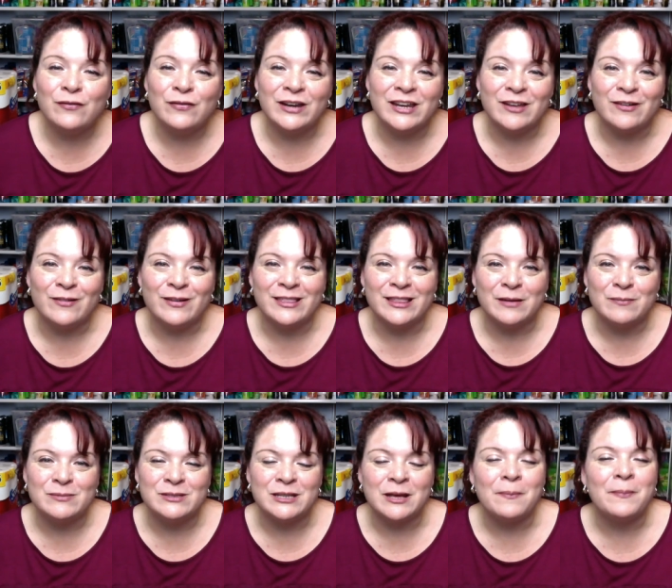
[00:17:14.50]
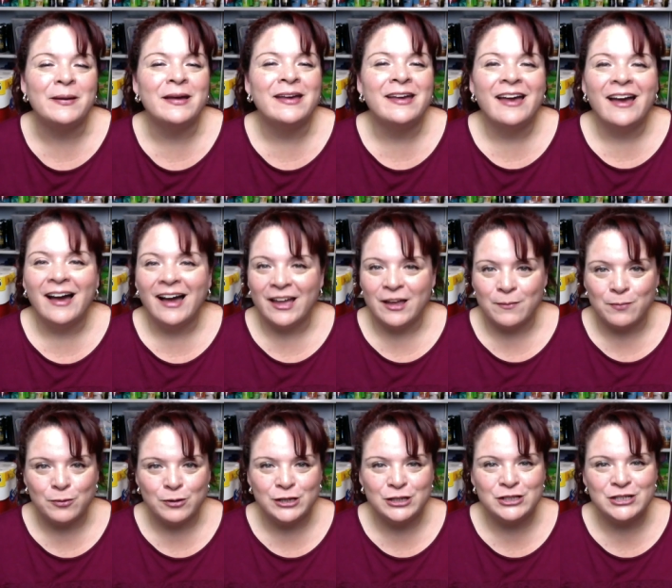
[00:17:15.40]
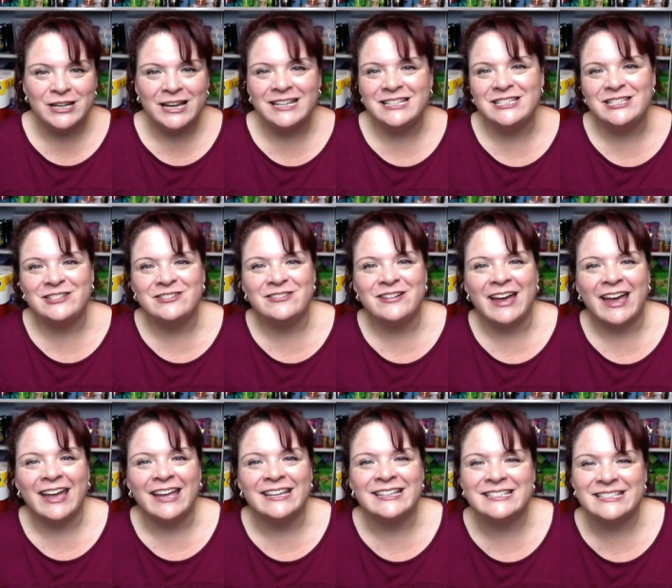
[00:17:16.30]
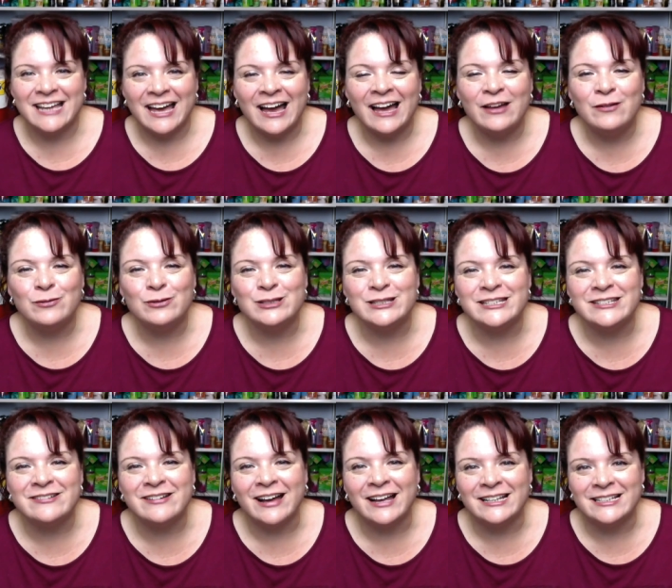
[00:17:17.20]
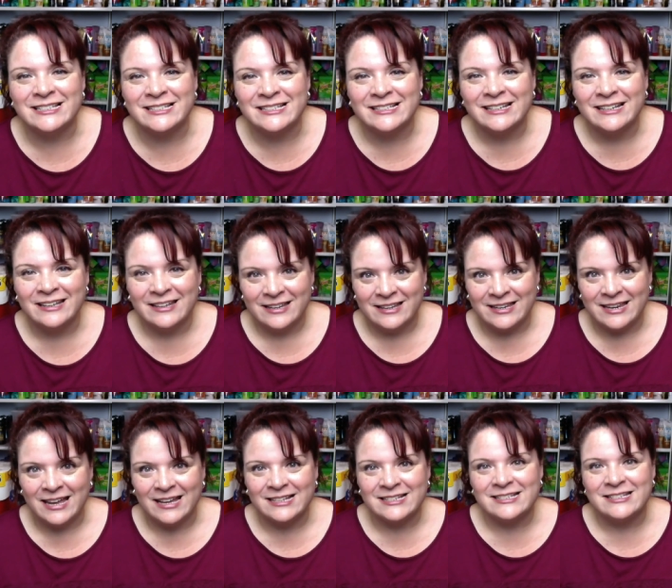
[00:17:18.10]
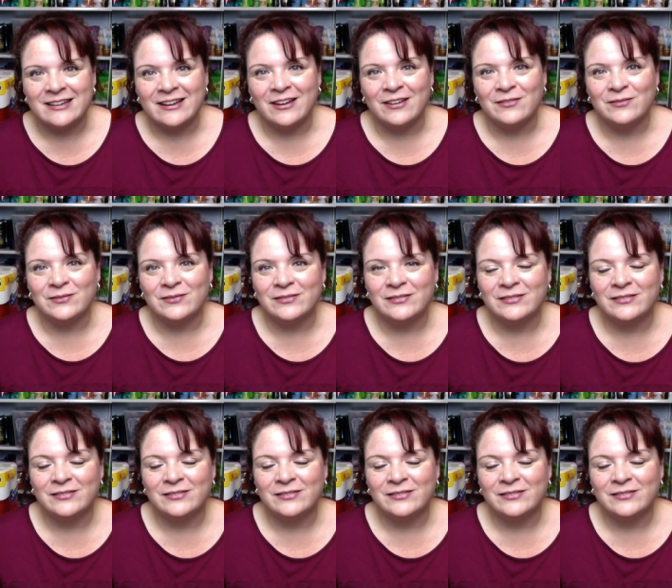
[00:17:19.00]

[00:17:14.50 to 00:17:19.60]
video a thumbs up. I appreciate you, and I will see you guys next time.